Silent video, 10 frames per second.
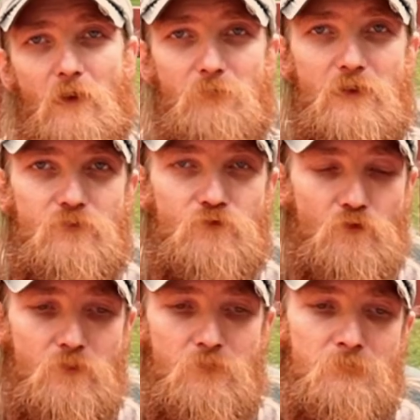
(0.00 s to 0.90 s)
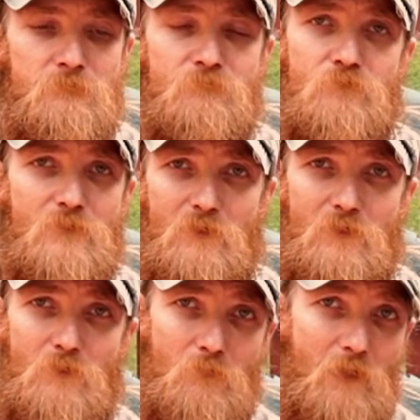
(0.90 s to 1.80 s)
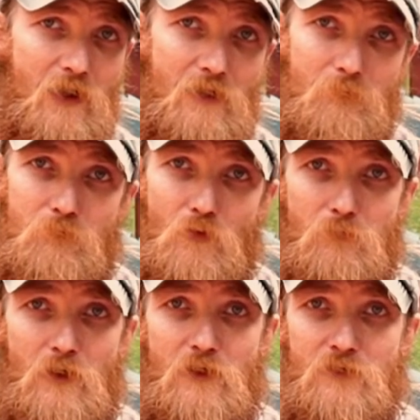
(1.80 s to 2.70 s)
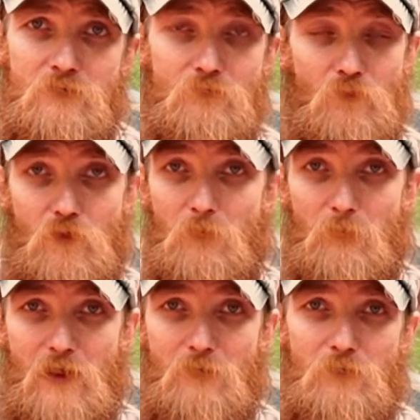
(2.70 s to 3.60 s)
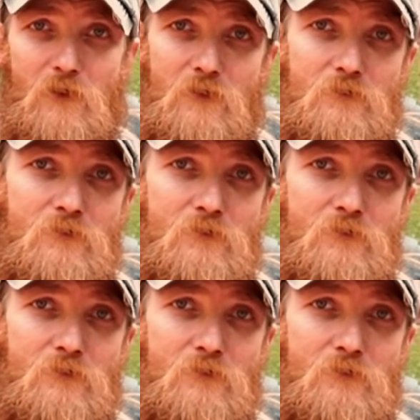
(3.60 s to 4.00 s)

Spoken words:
big three, my book bag, my backpack,